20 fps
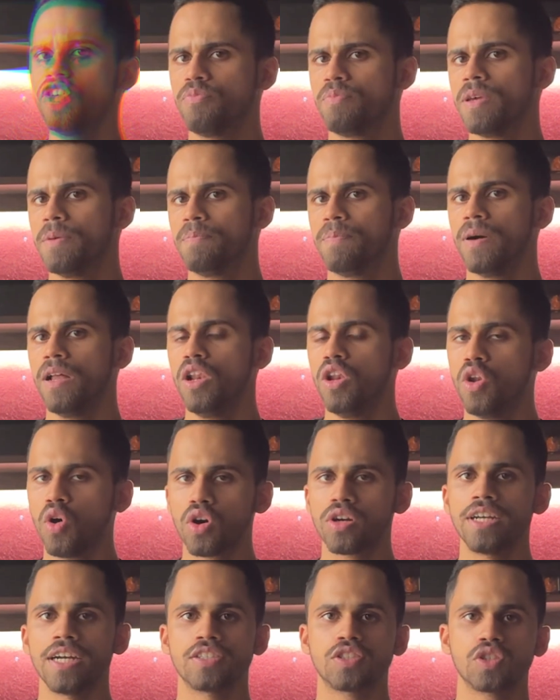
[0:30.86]
of people
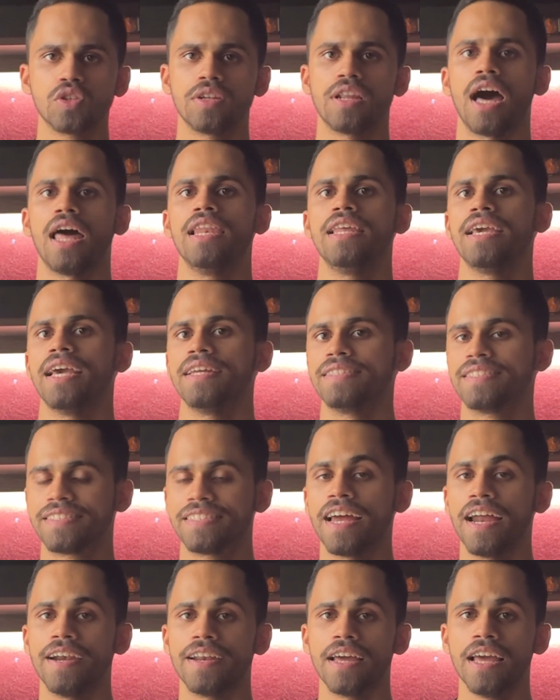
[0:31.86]
looked at Sonali and
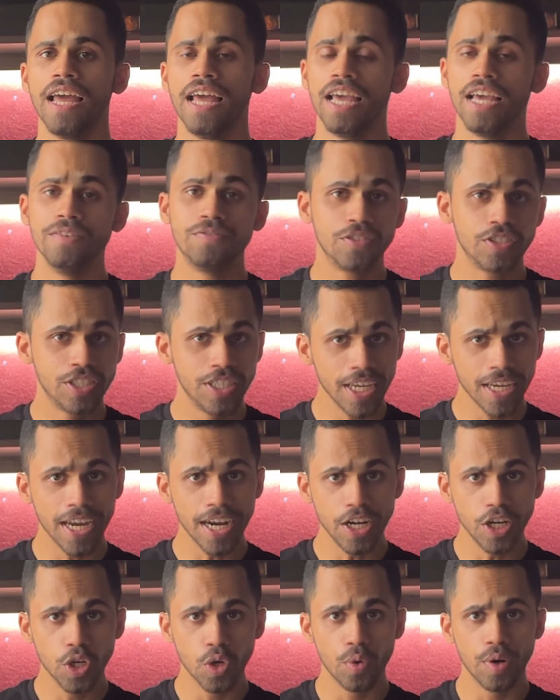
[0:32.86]
said, if she
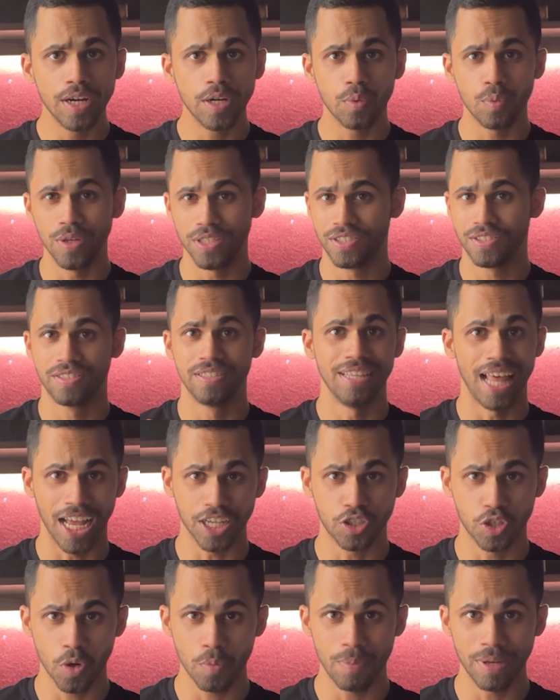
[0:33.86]
can do it with
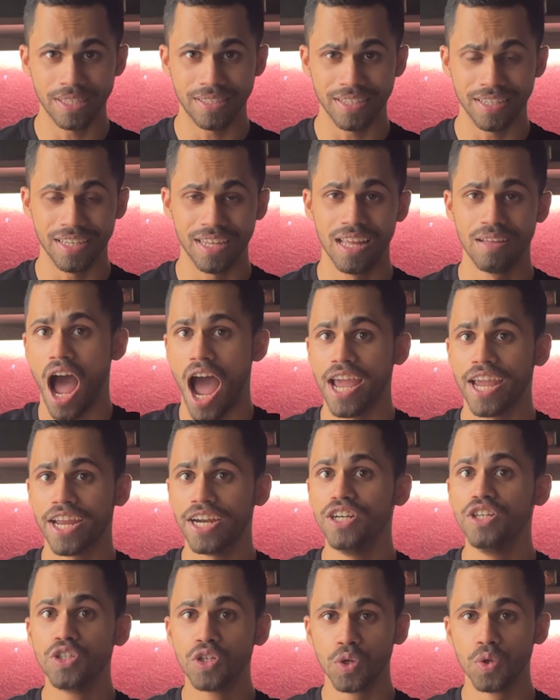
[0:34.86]
naturopathy, I
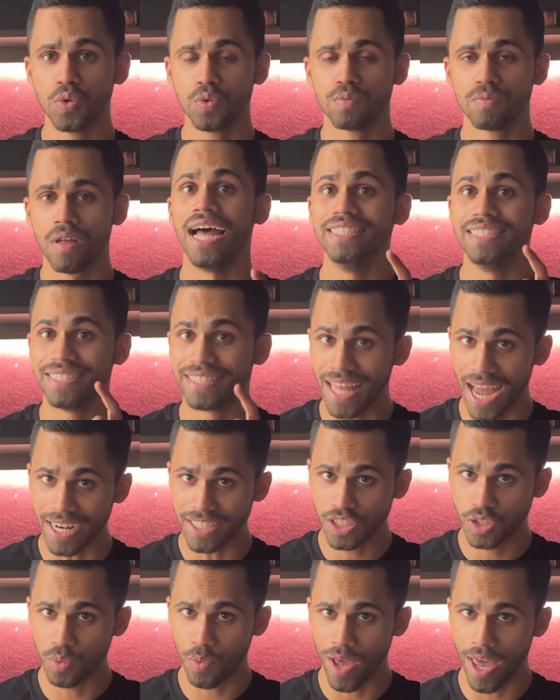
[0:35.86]
can do. And
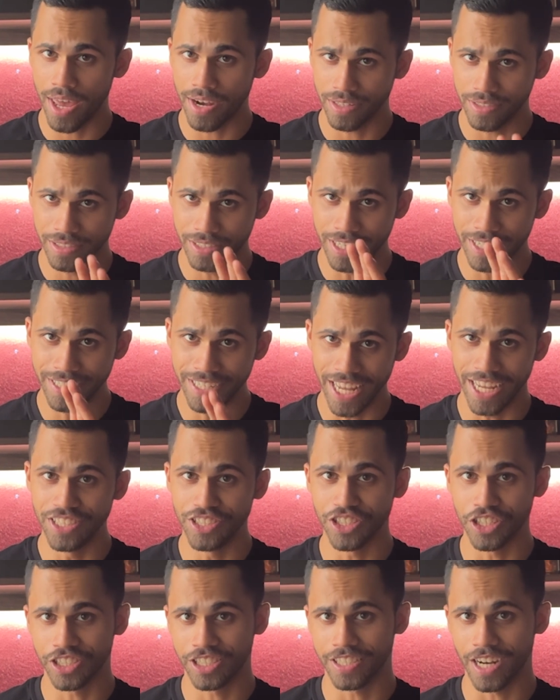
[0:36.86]
that's where the
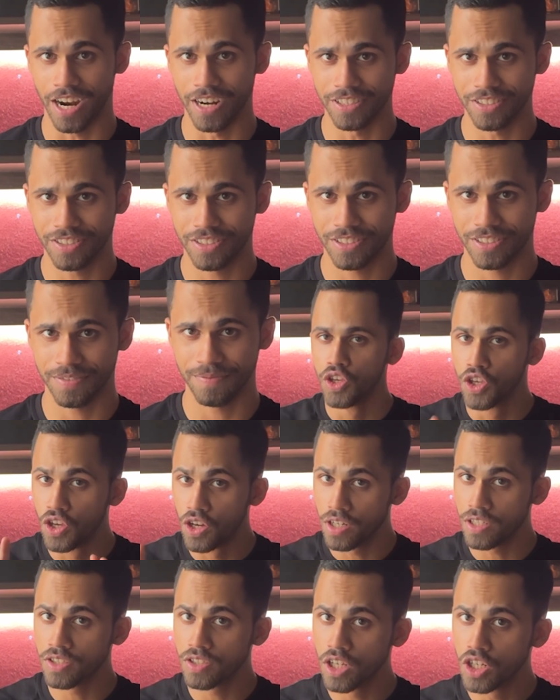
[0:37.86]
danger starts.
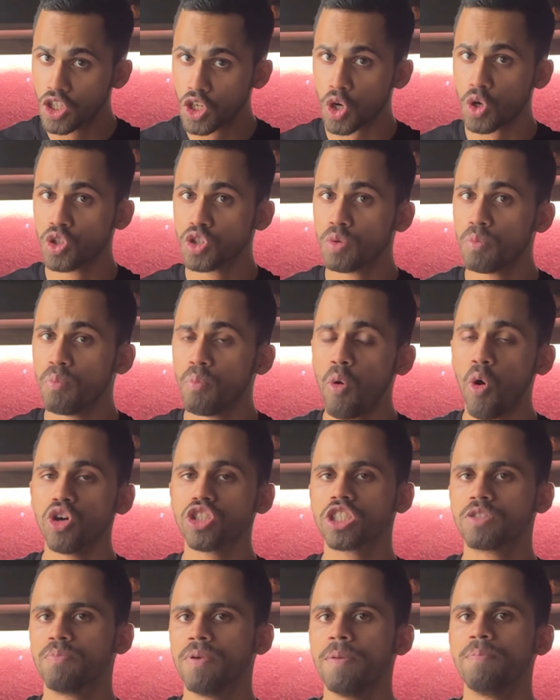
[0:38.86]
Here's the truth
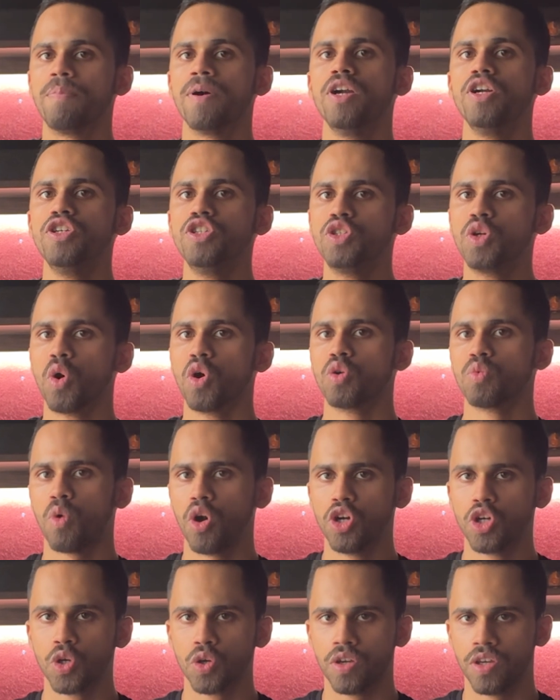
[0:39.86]
most people don't
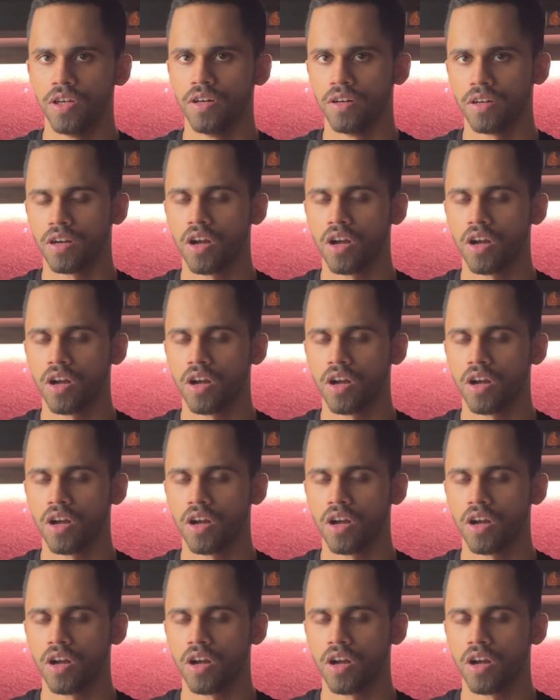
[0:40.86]
want to hear.